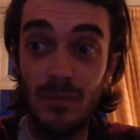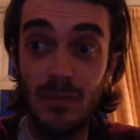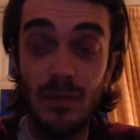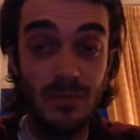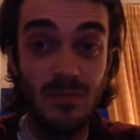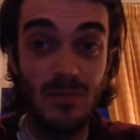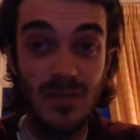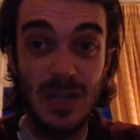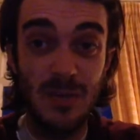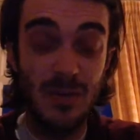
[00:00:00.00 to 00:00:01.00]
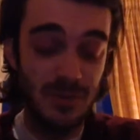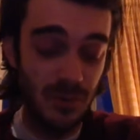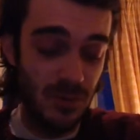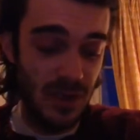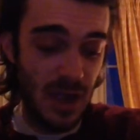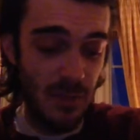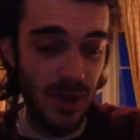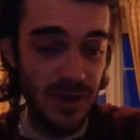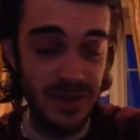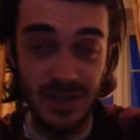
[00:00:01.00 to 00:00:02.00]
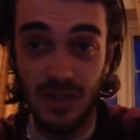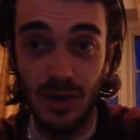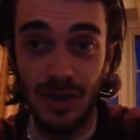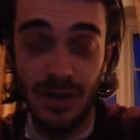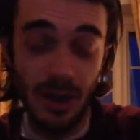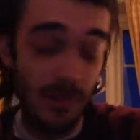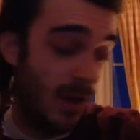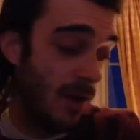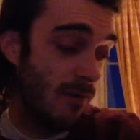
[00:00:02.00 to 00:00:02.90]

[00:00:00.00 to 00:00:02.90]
my team I support, the Canberra Raiders, and Charlie Gubb.